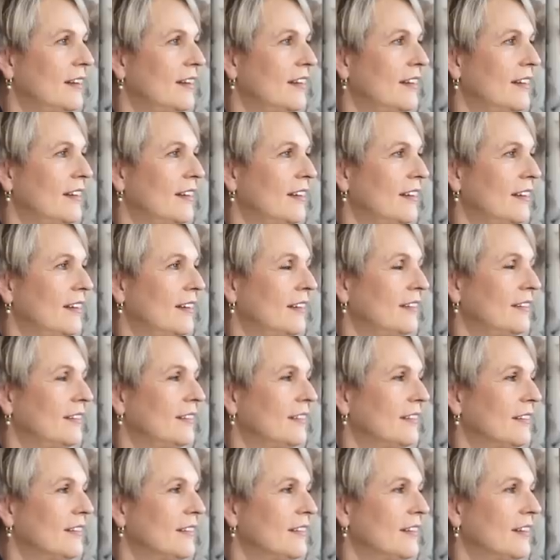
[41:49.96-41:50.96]

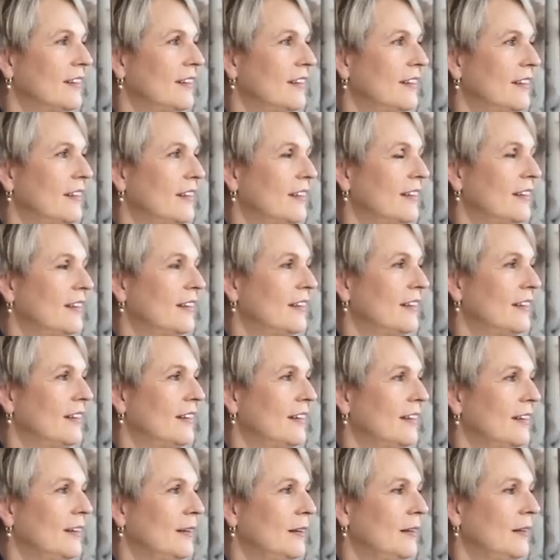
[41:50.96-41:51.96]

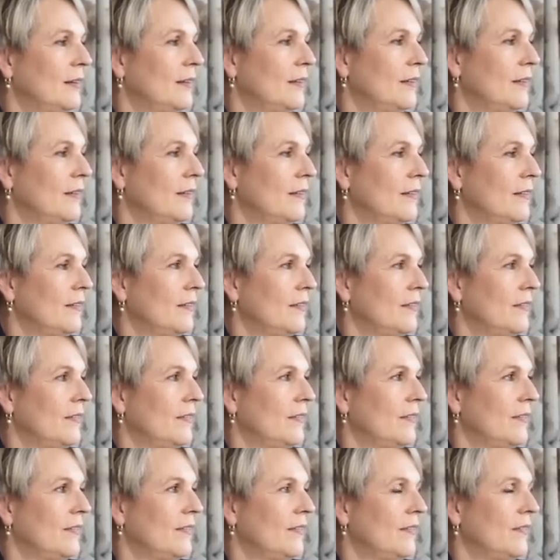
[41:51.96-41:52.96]

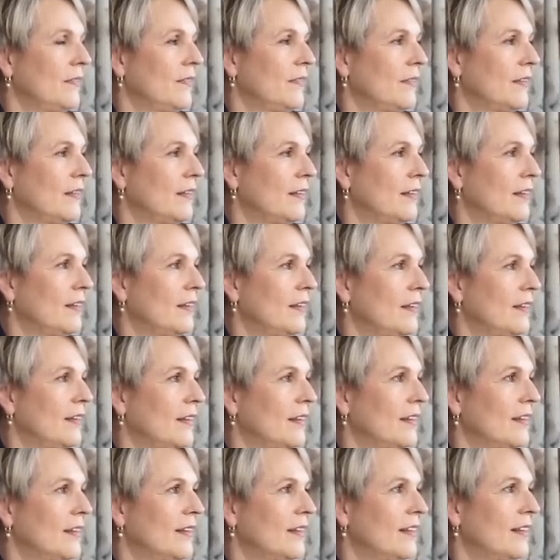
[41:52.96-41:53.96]

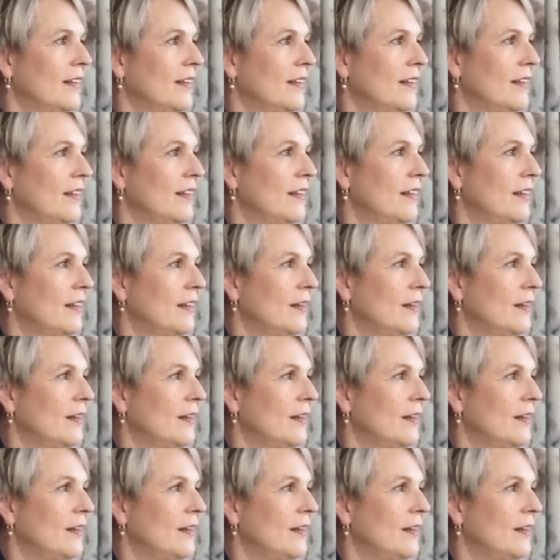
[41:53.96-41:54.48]
(silent)